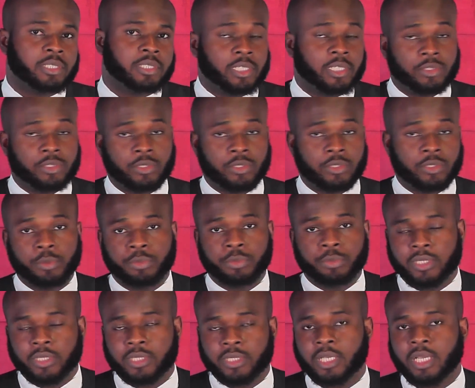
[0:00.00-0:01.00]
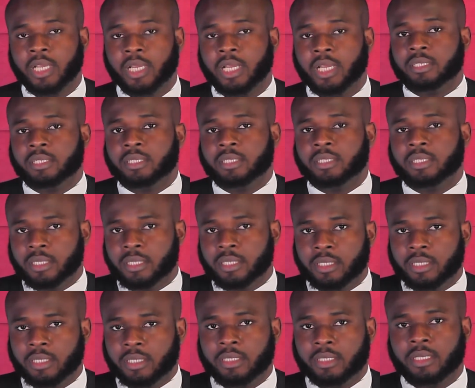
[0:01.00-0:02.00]
at some point
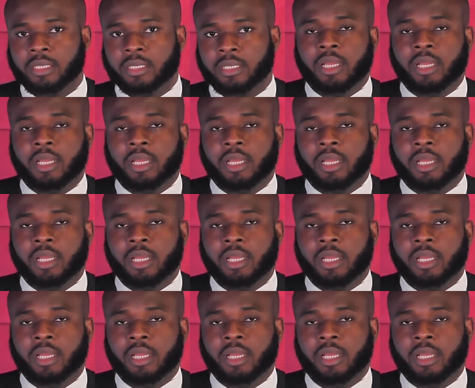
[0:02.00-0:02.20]
the